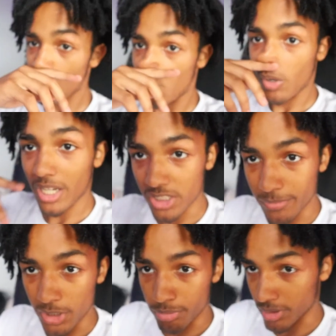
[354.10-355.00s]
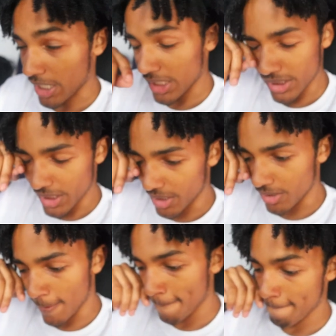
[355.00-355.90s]
where I just be
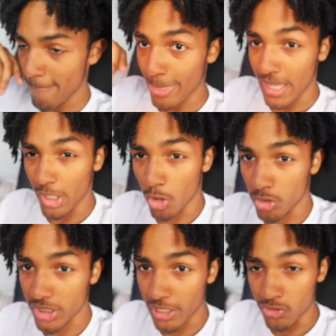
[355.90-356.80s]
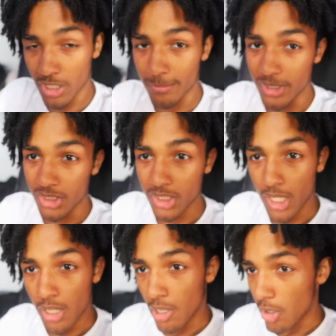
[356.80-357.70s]
procrastinating. Oh, should I drop this
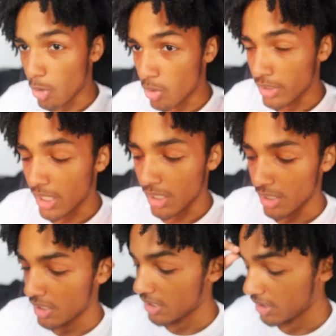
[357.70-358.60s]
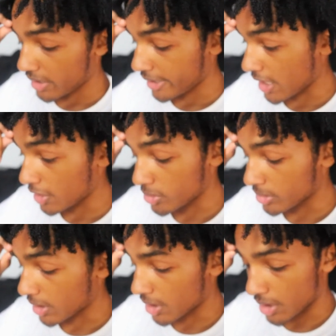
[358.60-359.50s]
or not? And I ain't
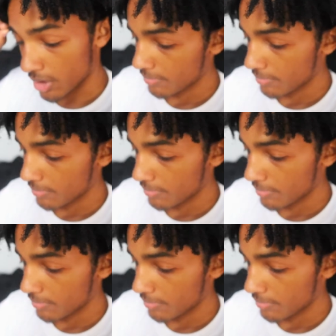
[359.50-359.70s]
gonna lie,